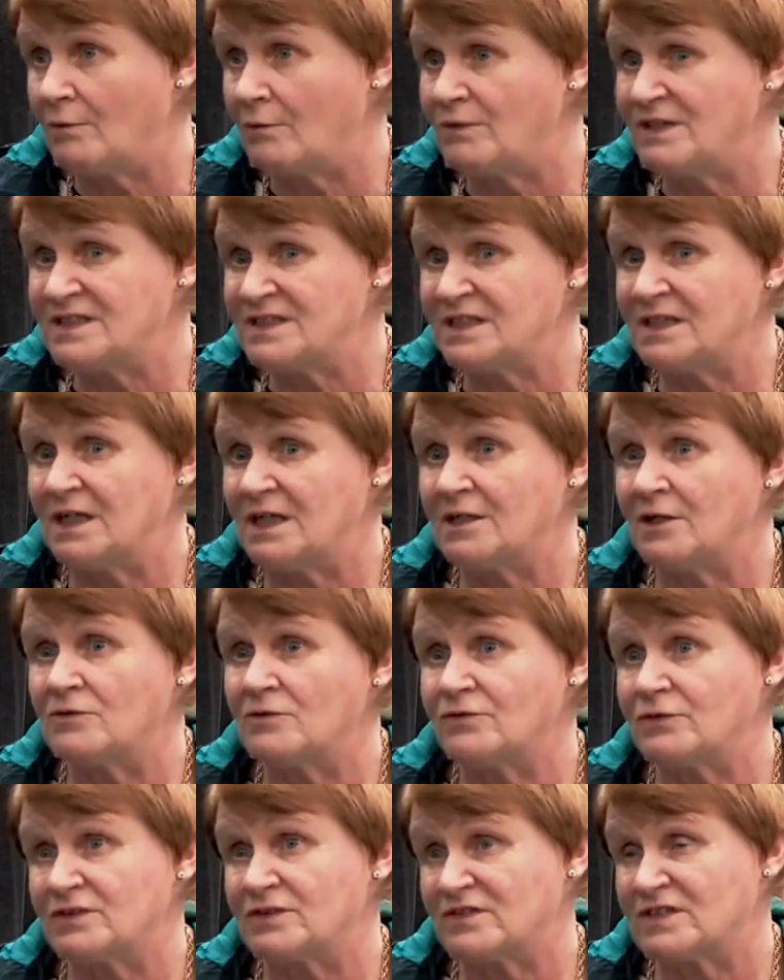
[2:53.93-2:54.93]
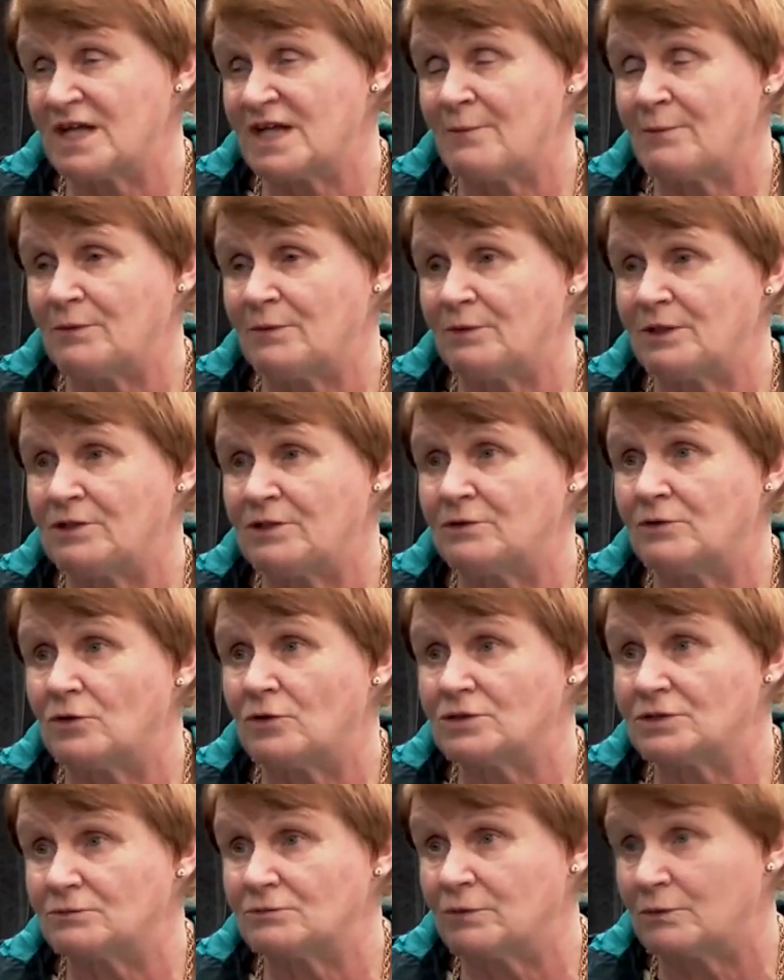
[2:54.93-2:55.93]
we see that now. For example, when you go
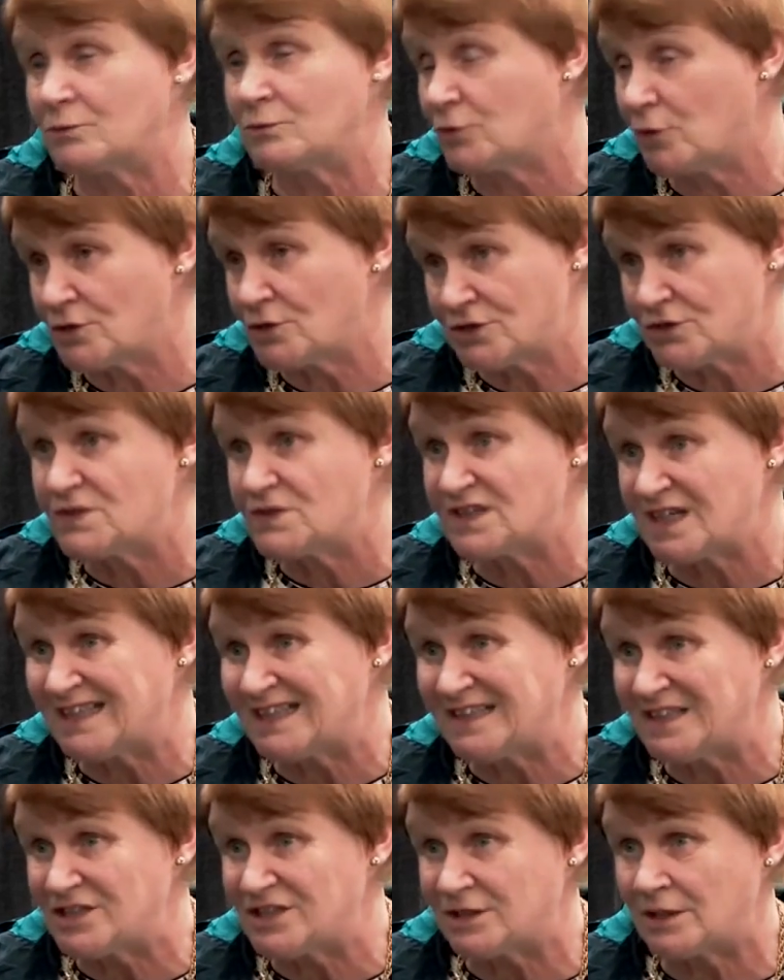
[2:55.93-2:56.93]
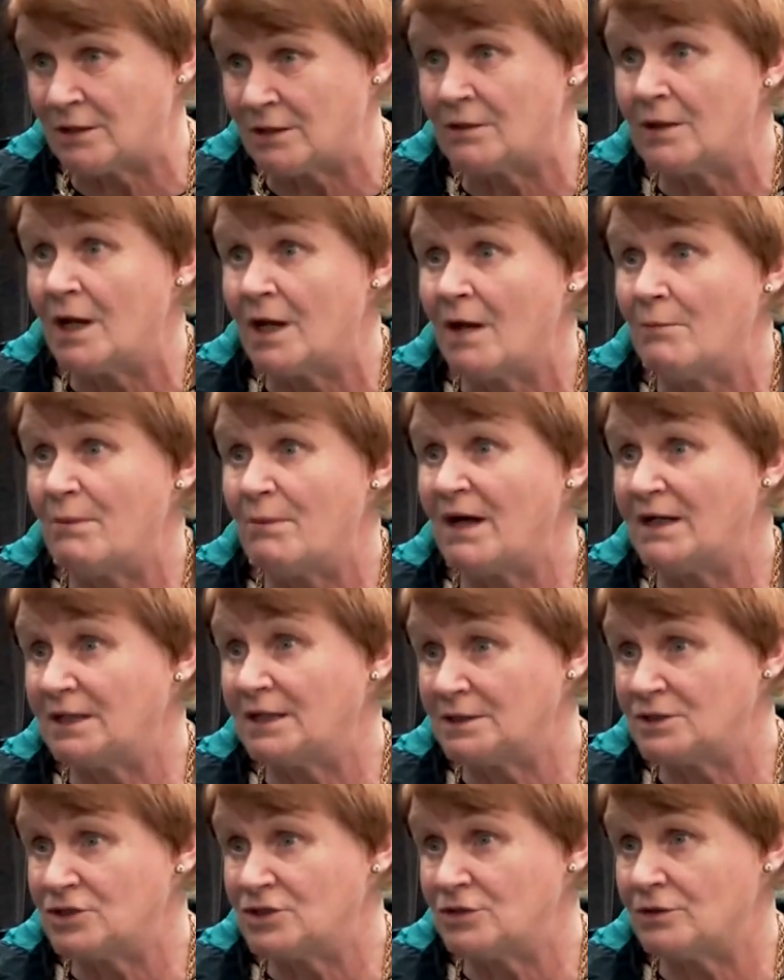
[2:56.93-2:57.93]
to, when we're going to do silage there back
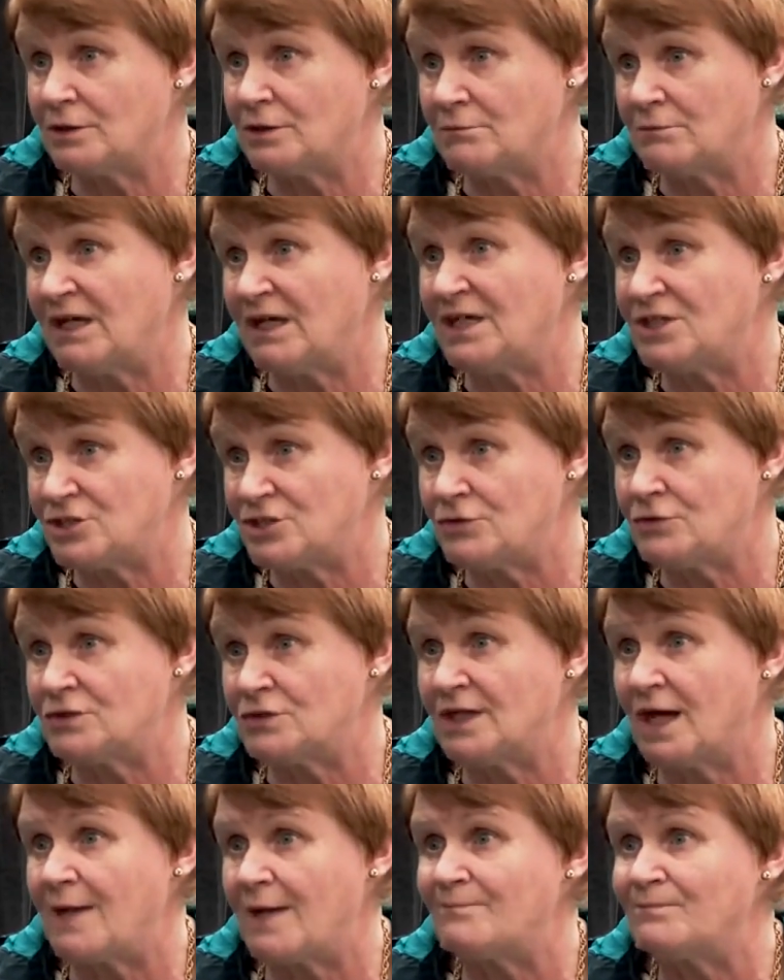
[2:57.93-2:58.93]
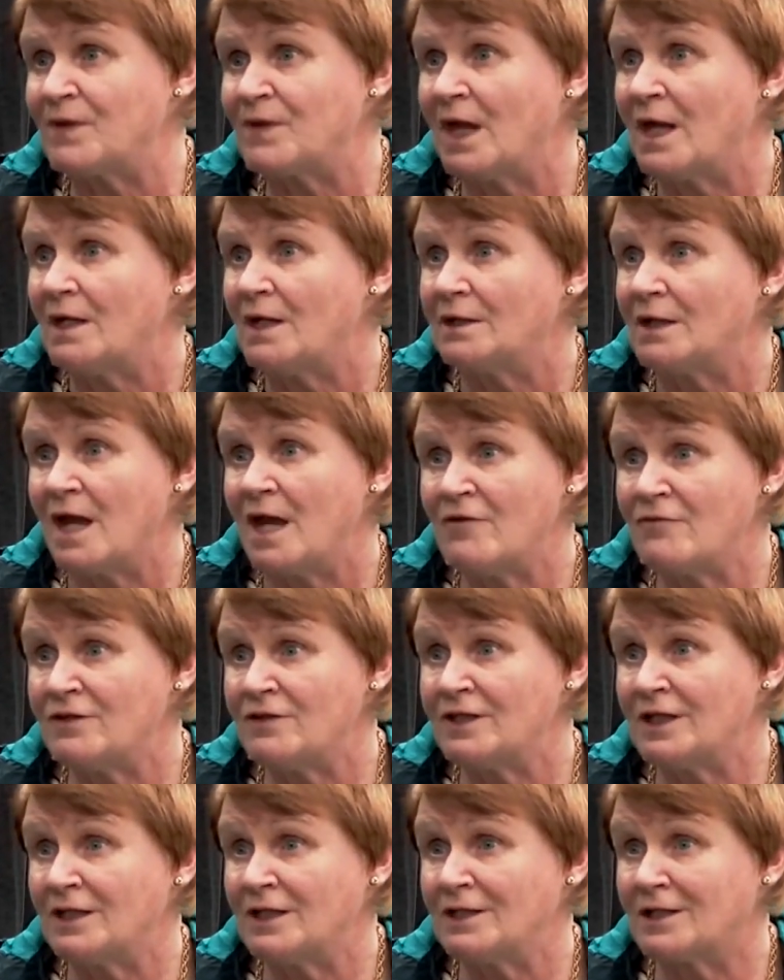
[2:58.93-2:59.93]
in May, June time,
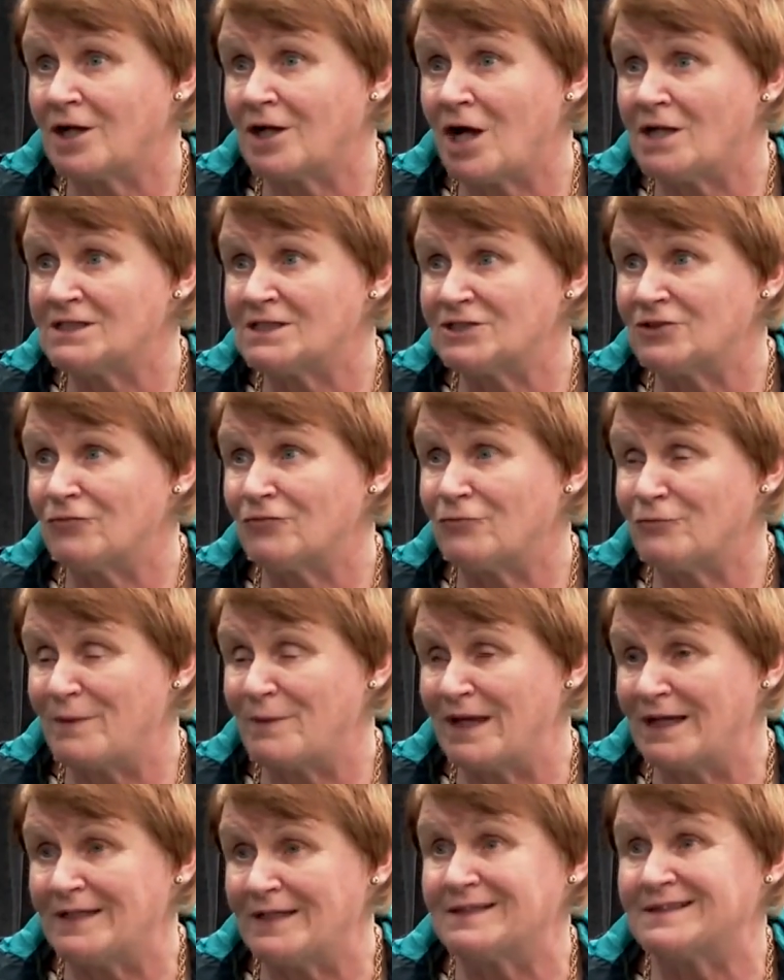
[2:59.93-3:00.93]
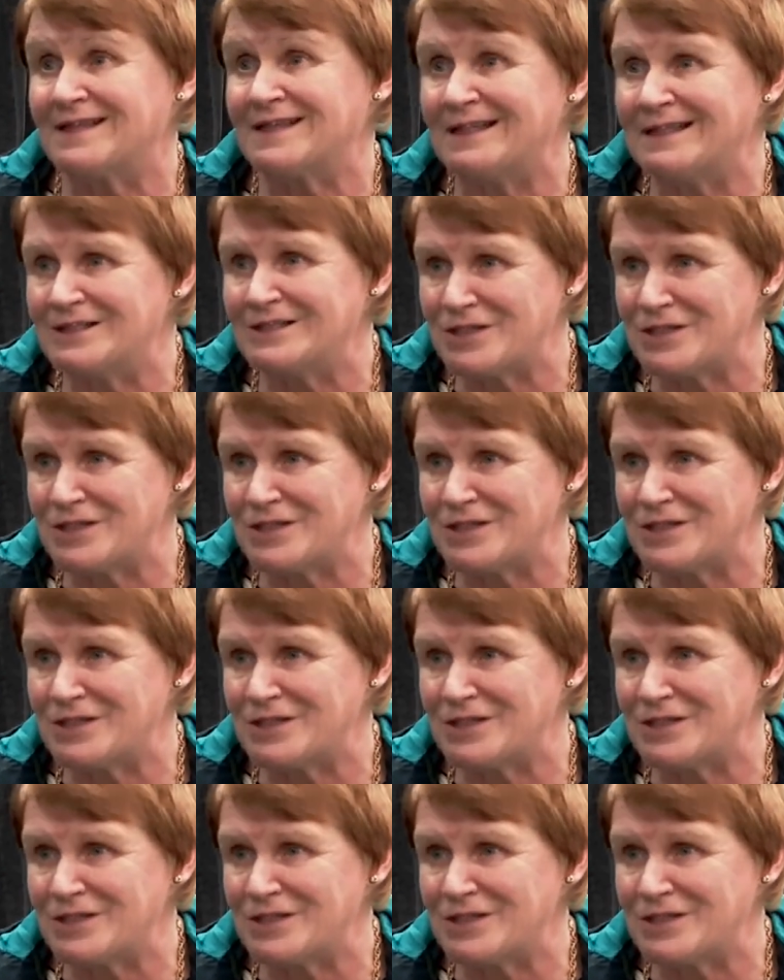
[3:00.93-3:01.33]
everything, the cost of baling silage